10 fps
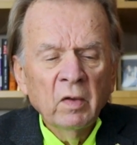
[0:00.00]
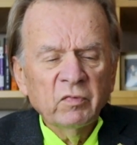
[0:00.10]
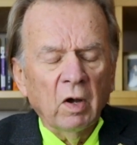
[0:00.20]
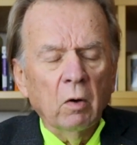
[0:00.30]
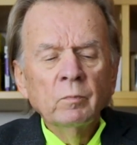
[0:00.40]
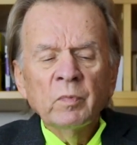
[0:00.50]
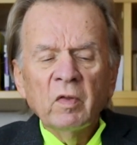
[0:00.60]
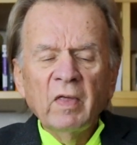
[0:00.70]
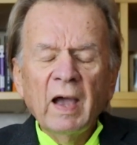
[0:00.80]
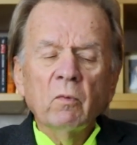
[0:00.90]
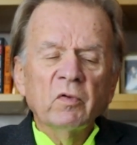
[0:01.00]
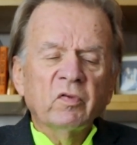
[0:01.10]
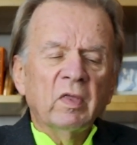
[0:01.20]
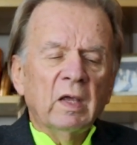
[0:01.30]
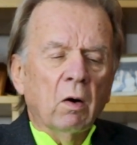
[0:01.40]
So that
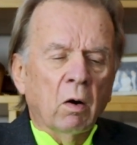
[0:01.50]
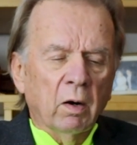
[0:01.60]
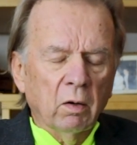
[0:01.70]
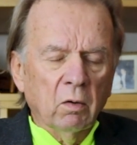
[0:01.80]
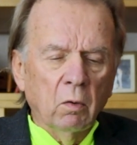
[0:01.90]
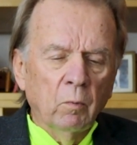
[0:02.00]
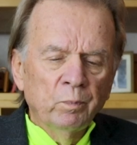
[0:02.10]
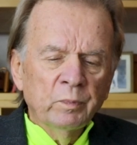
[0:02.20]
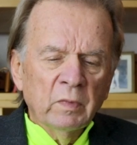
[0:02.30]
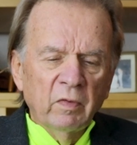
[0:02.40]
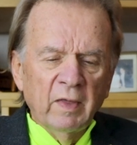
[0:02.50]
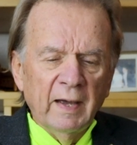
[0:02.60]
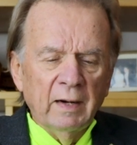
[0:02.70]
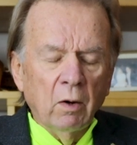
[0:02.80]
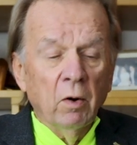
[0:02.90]
was the article
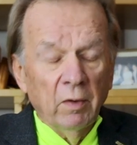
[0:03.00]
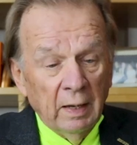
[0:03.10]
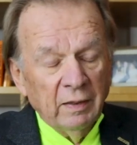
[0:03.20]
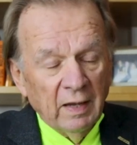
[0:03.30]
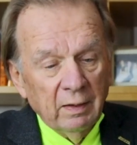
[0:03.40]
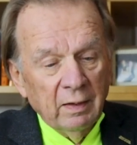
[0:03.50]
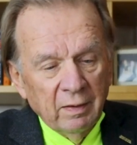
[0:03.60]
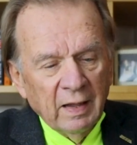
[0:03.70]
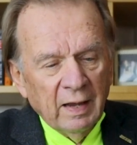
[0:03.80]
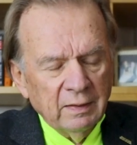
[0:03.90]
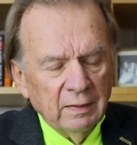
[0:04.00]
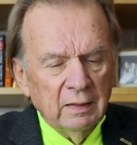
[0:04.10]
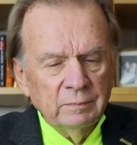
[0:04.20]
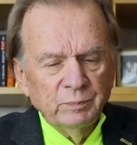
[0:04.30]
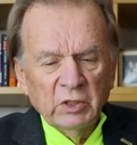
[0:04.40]
that or uh, that that
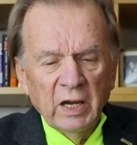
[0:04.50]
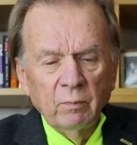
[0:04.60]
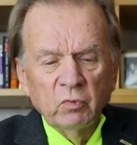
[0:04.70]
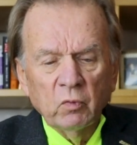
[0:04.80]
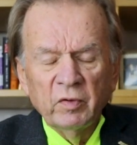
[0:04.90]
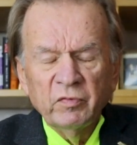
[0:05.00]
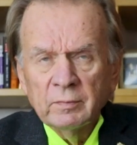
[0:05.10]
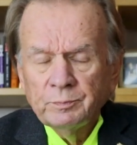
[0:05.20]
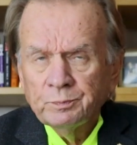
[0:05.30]
uh, James was